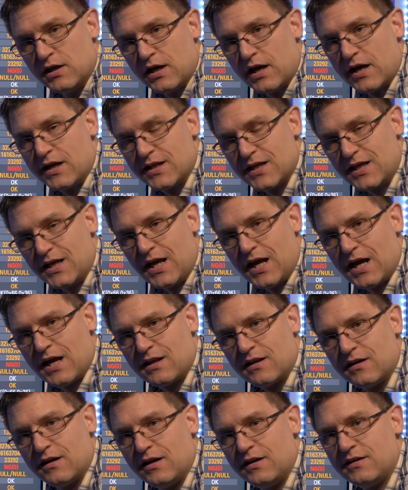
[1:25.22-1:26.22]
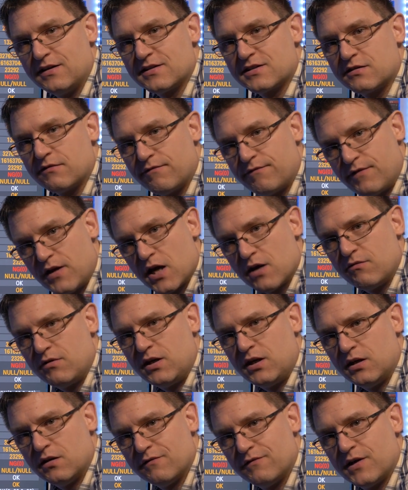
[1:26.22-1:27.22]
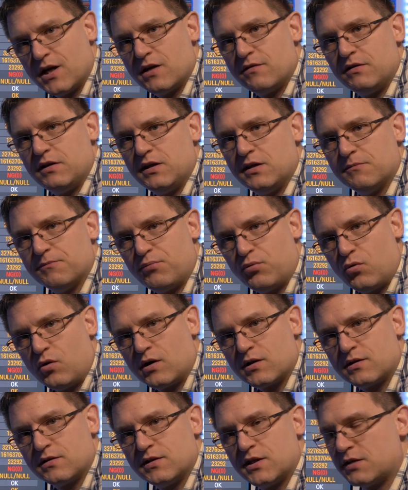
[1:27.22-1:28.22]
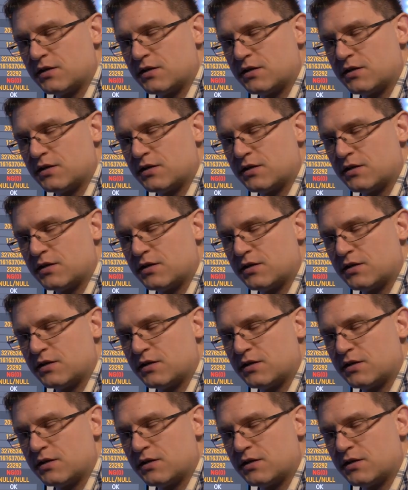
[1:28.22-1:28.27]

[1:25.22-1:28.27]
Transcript: And again, it is very, very important